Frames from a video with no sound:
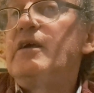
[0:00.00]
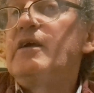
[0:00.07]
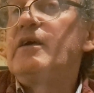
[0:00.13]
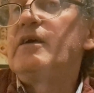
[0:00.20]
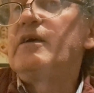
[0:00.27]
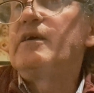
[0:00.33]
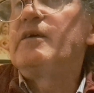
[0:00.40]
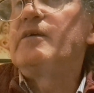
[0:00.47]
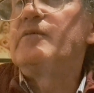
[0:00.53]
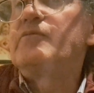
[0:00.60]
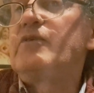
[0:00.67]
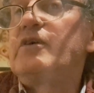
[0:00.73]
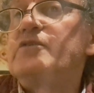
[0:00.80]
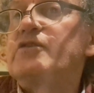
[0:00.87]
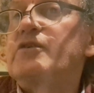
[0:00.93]

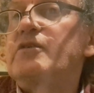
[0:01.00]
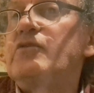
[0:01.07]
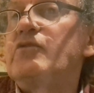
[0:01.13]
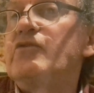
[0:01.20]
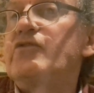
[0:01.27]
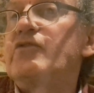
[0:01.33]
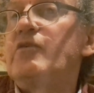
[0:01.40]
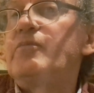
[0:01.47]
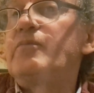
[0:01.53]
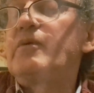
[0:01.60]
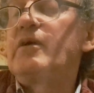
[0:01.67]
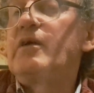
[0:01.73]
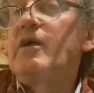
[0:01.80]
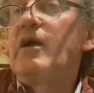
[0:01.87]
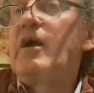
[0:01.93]
rated close
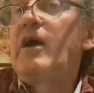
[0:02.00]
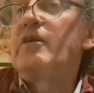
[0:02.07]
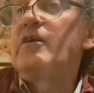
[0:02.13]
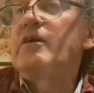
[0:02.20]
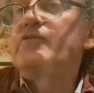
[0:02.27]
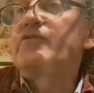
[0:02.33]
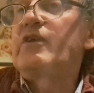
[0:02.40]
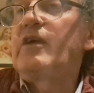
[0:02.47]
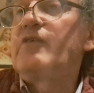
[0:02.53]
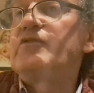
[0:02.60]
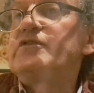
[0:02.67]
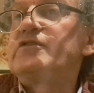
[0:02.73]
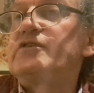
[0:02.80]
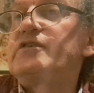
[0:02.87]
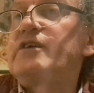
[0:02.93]
up. And it's
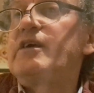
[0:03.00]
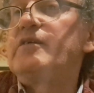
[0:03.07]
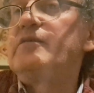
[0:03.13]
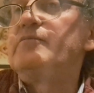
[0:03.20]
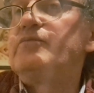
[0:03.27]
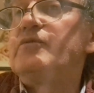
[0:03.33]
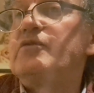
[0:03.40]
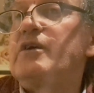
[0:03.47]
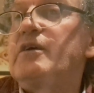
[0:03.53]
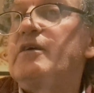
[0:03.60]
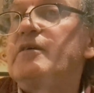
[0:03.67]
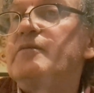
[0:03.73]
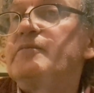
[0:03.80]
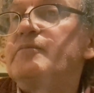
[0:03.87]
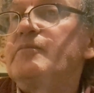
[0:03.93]
11 to 10, but
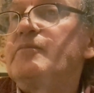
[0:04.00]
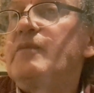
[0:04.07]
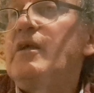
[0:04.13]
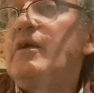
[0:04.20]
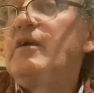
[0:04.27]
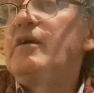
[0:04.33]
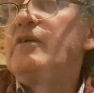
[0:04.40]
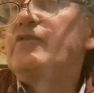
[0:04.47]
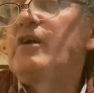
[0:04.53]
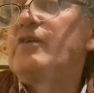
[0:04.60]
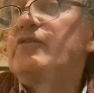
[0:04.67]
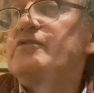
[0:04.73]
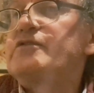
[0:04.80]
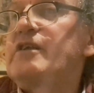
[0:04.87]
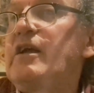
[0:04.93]
it's
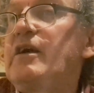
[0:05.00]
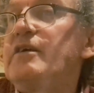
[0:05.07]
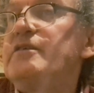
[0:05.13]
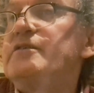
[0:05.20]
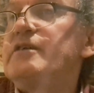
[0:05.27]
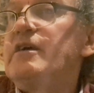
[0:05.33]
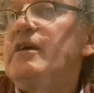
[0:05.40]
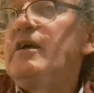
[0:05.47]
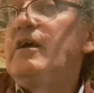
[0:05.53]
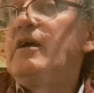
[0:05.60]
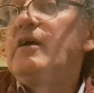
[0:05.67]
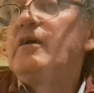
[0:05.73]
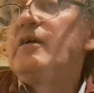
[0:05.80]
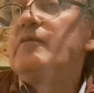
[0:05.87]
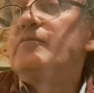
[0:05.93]
on the slide.
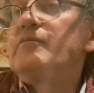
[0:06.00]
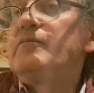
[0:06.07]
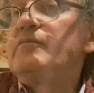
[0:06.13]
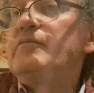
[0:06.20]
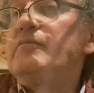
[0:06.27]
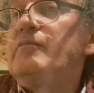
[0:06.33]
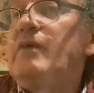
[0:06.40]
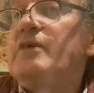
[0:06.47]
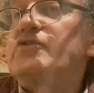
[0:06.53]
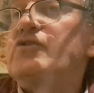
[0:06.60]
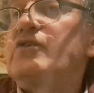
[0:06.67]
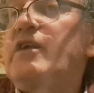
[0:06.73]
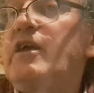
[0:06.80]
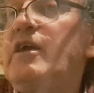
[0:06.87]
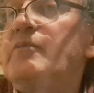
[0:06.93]

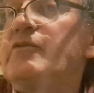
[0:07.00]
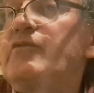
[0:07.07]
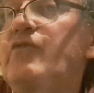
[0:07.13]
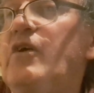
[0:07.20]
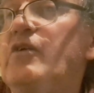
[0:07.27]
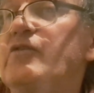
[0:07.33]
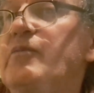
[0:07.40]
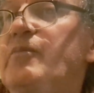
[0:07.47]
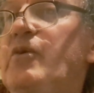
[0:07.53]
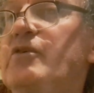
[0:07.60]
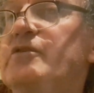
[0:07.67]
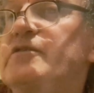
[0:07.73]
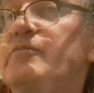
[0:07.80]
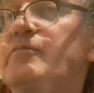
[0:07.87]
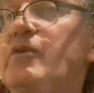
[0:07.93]
Modern Games for the
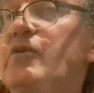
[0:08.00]
boys in